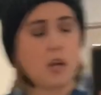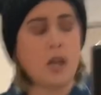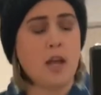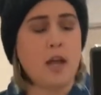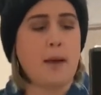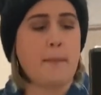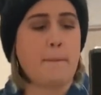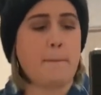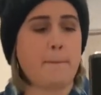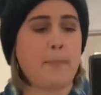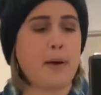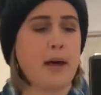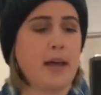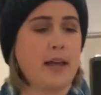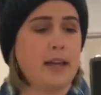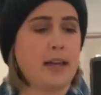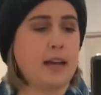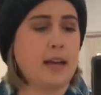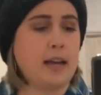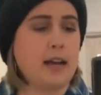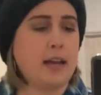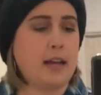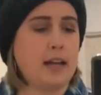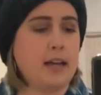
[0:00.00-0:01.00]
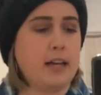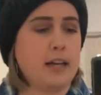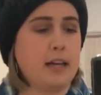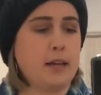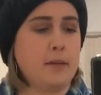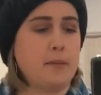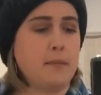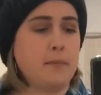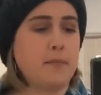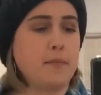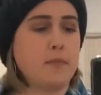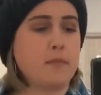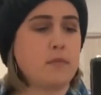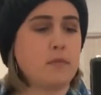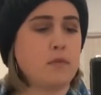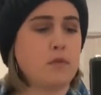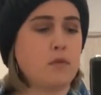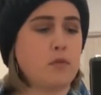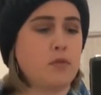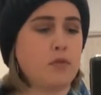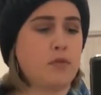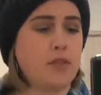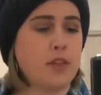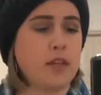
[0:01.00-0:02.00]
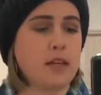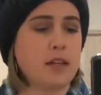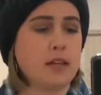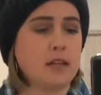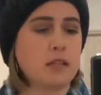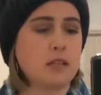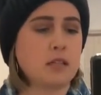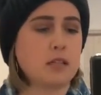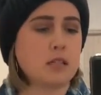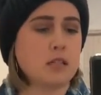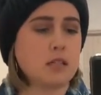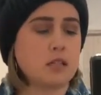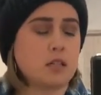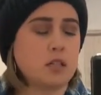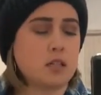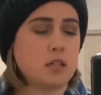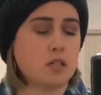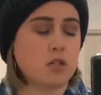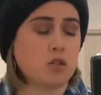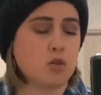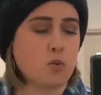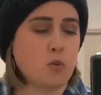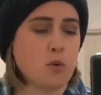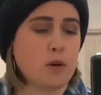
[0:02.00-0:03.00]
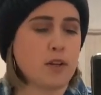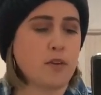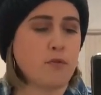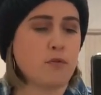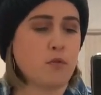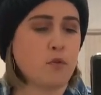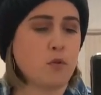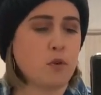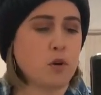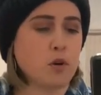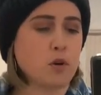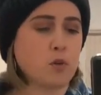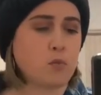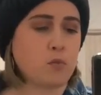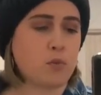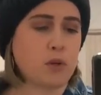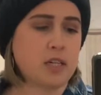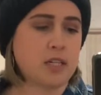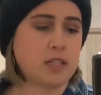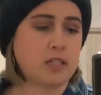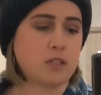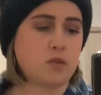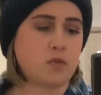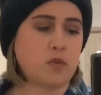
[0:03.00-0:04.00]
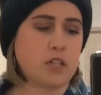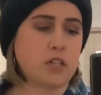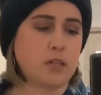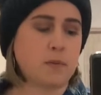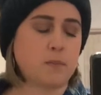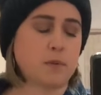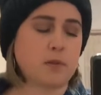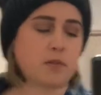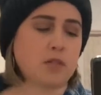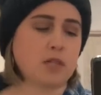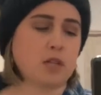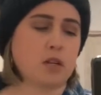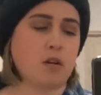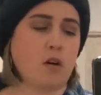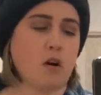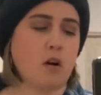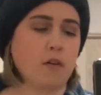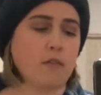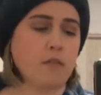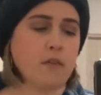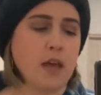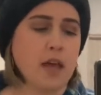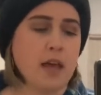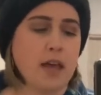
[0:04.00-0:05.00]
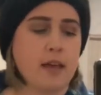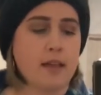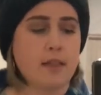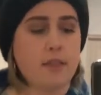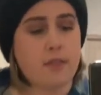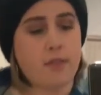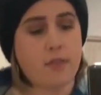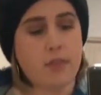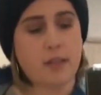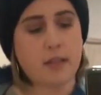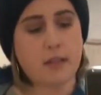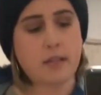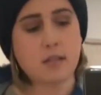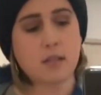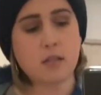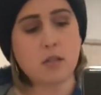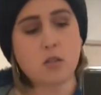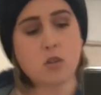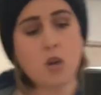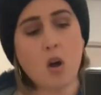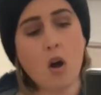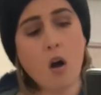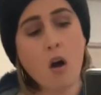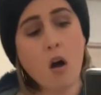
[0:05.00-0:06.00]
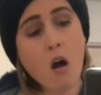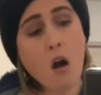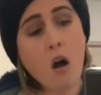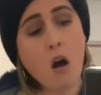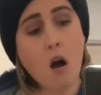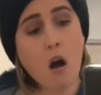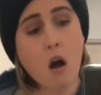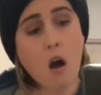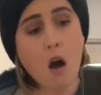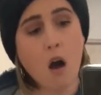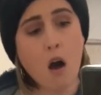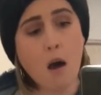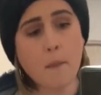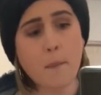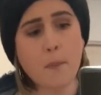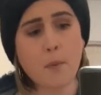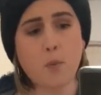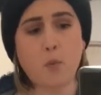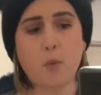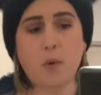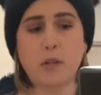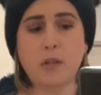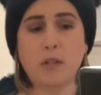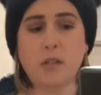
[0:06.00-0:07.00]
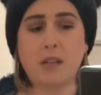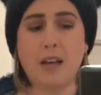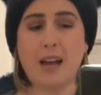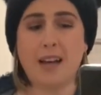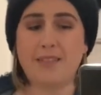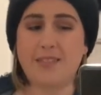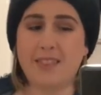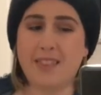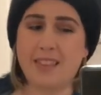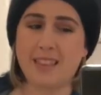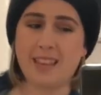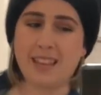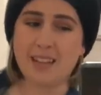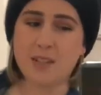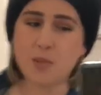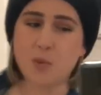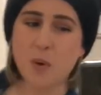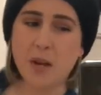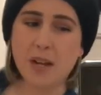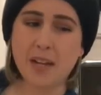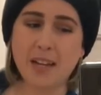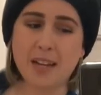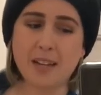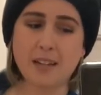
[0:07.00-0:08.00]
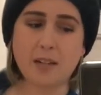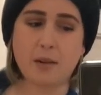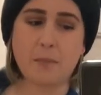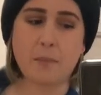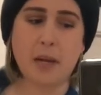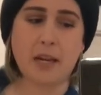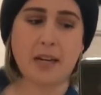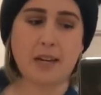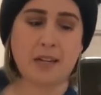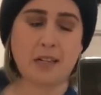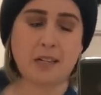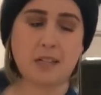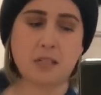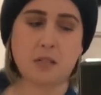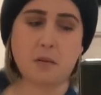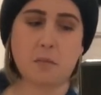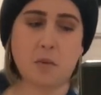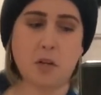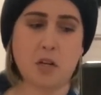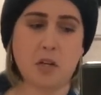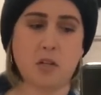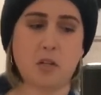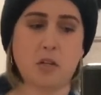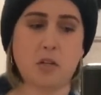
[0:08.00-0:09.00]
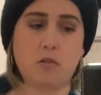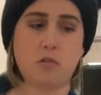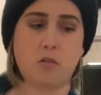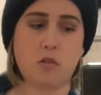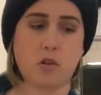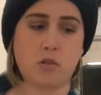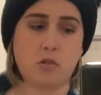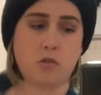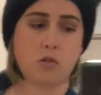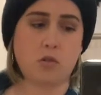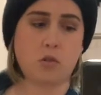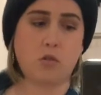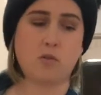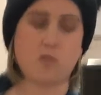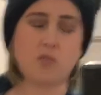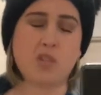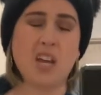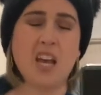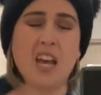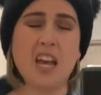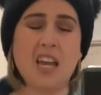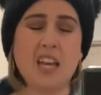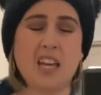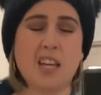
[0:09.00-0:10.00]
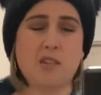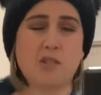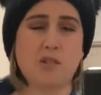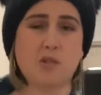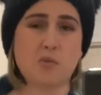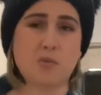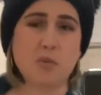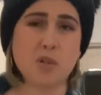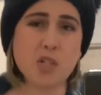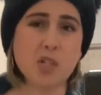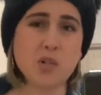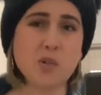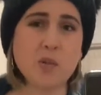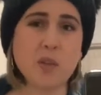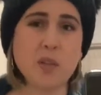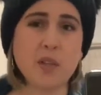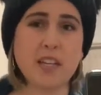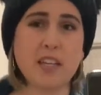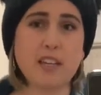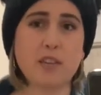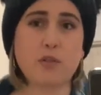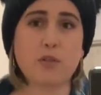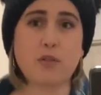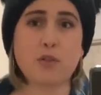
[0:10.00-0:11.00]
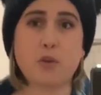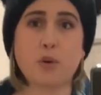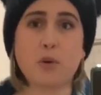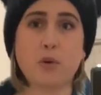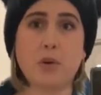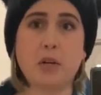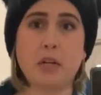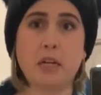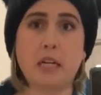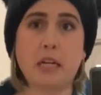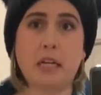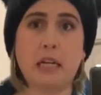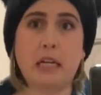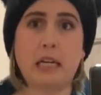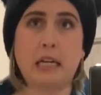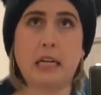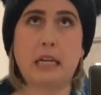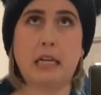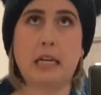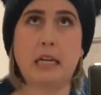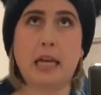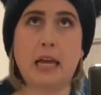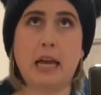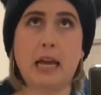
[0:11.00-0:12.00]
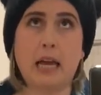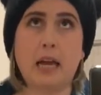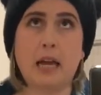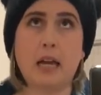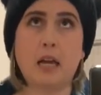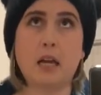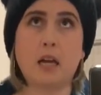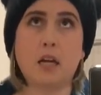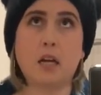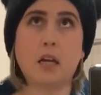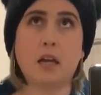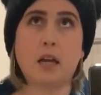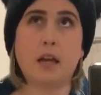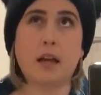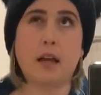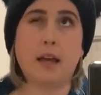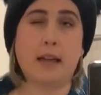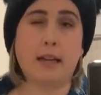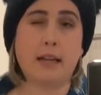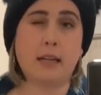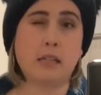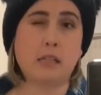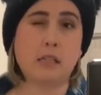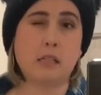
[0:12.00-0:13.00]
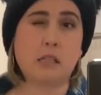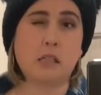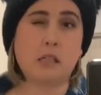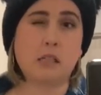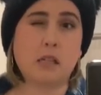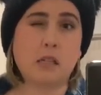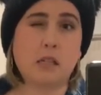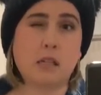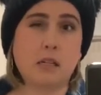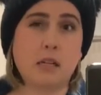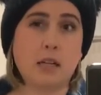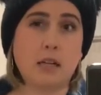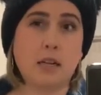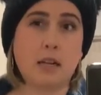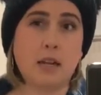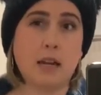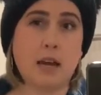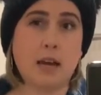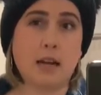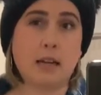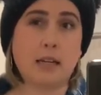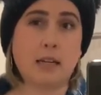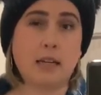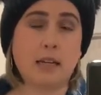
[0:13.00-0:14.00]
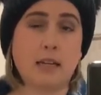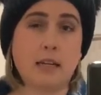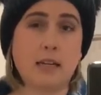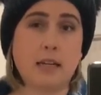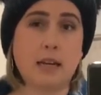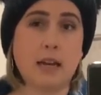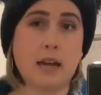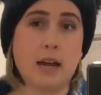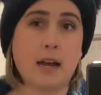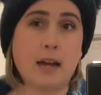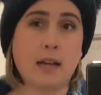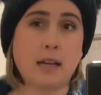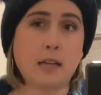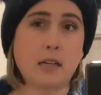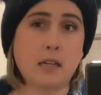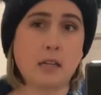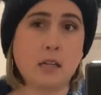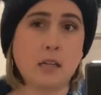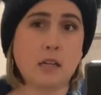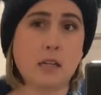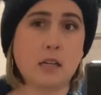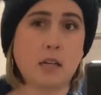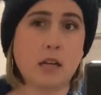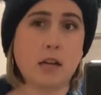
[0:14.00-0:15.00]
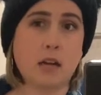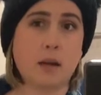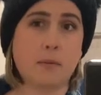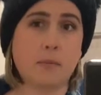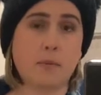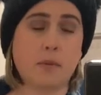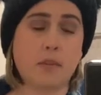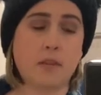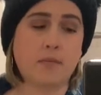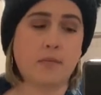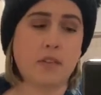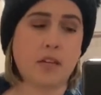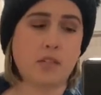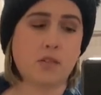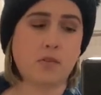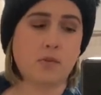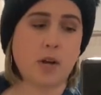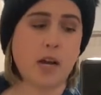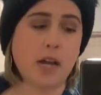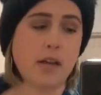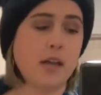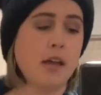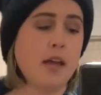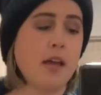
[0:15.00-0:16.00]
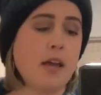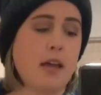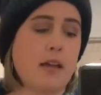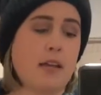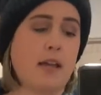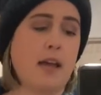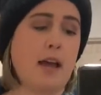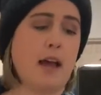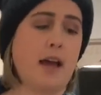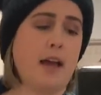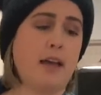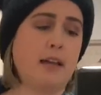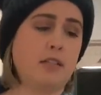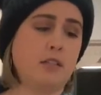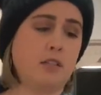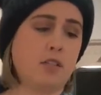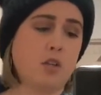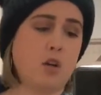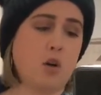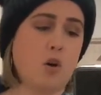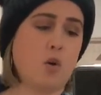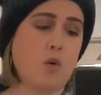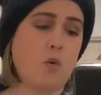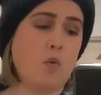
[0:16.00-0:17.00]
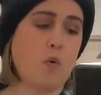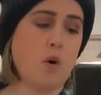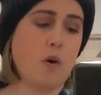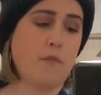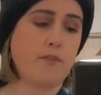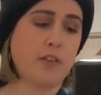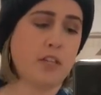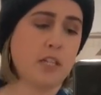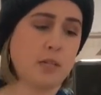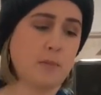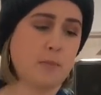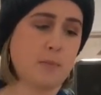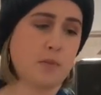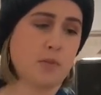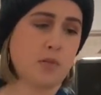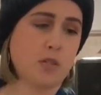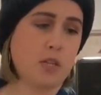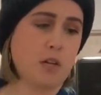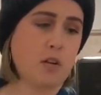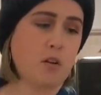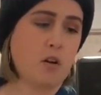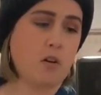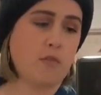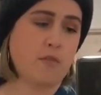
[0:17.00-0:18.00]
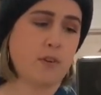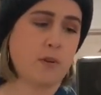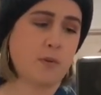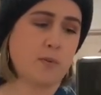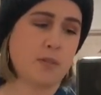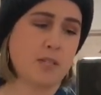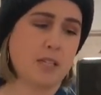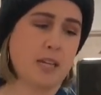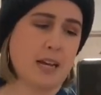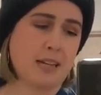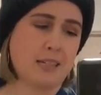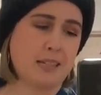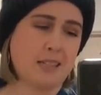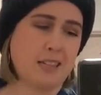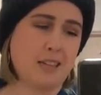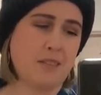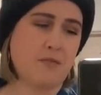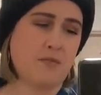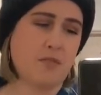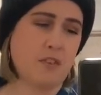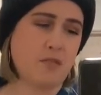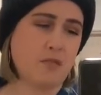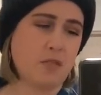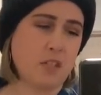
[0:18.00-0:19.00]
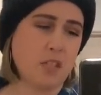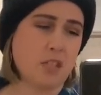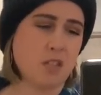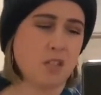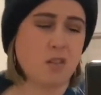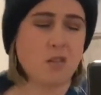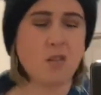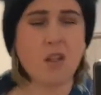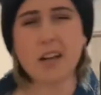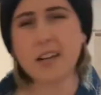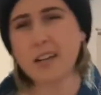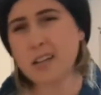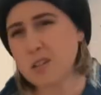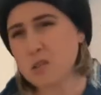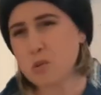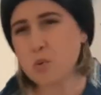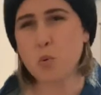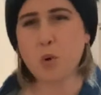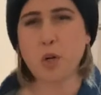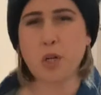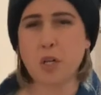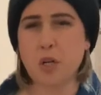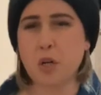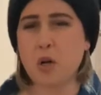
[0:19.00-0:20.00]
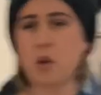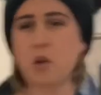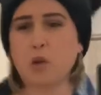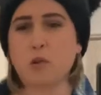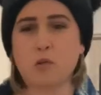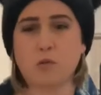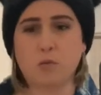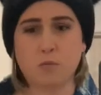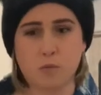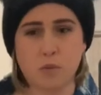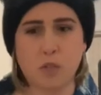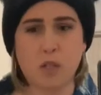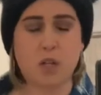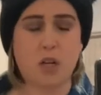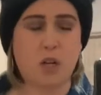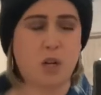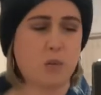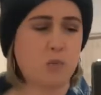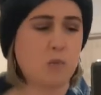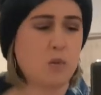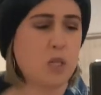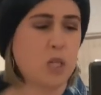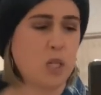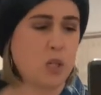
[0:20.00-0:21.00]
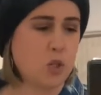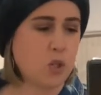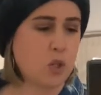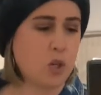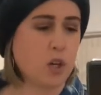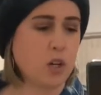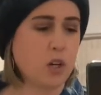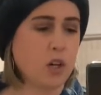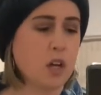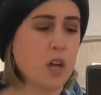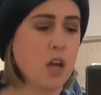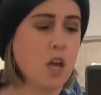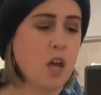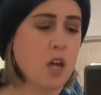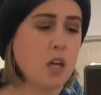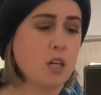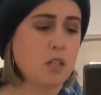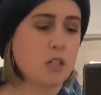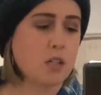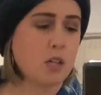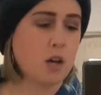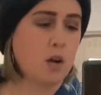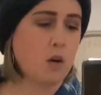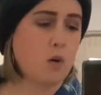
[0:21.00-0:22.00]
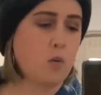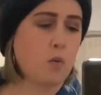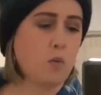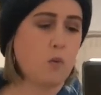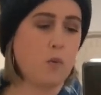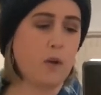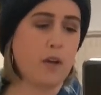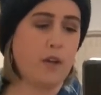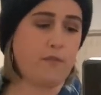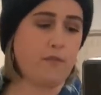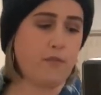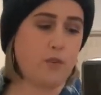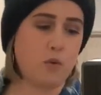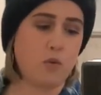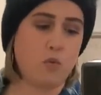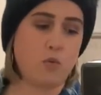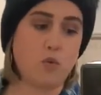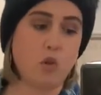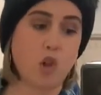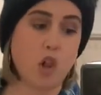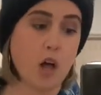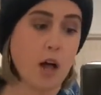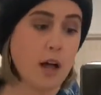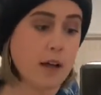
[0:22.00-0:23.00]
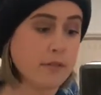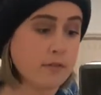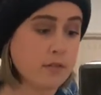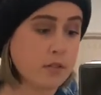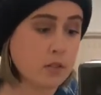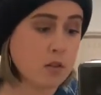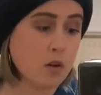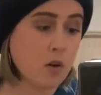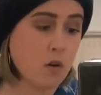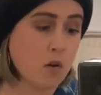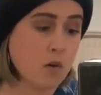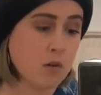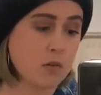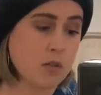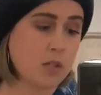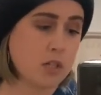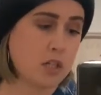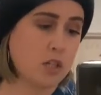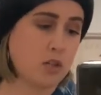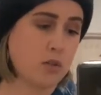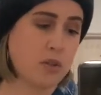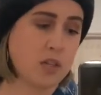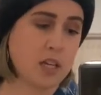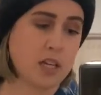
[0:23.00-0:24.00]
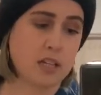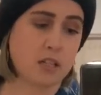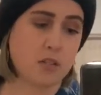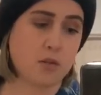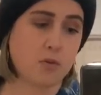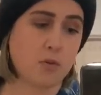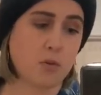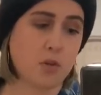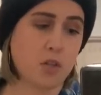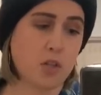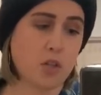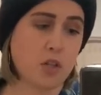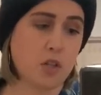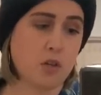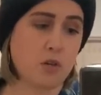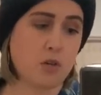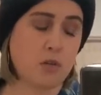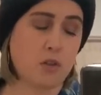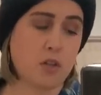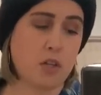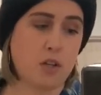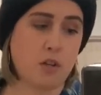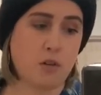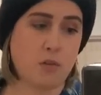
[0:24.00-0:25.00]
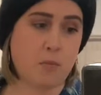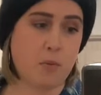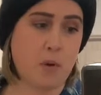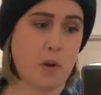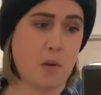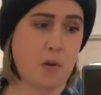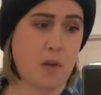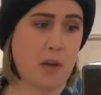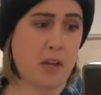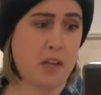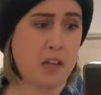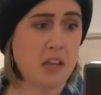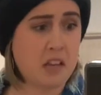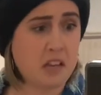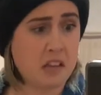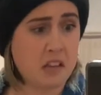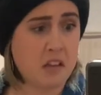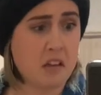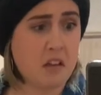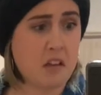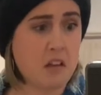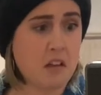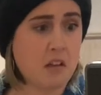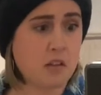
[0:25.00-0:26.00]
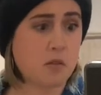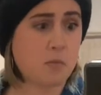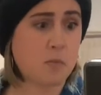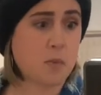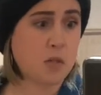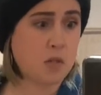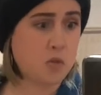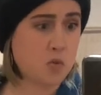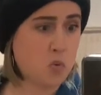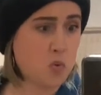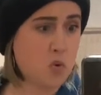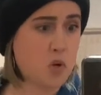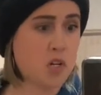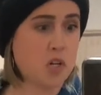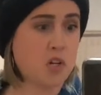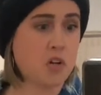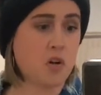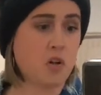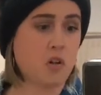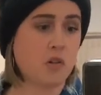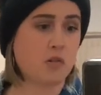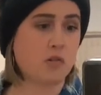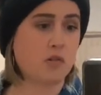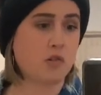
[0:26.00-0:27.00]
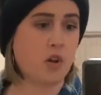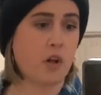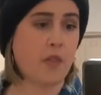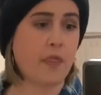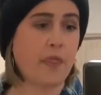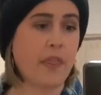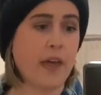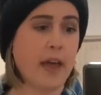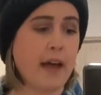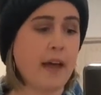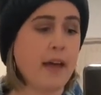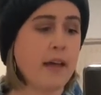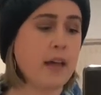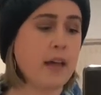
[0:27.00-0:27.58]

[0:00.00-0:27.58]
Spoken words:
But this is $24 when it's 50% off. This top that's why I kind of debated, because I'm not huge on skulls. It was originally $38.99. I believe that's right. Yeah, and so 50% off, it was $19.50. So like a $20, t-shirt. So if you love skulls and you think it's really cute, then you're probably like, heck yeah, I spend $20 on that.